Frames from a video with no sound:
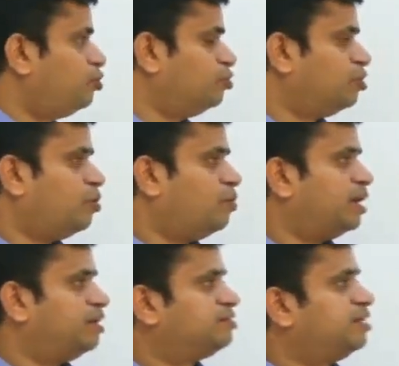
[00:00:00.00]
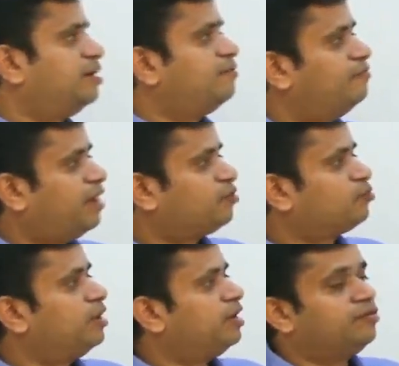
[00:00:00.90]
you to now understand
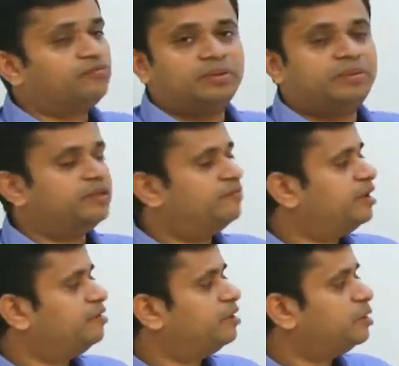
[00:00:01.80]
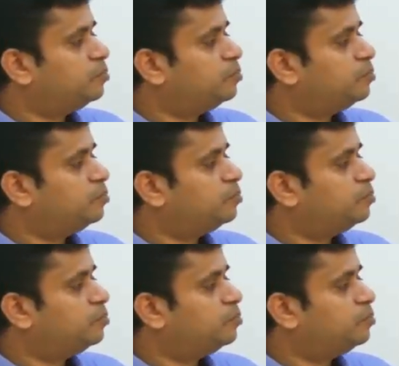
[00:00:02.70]
vasculitis will be the very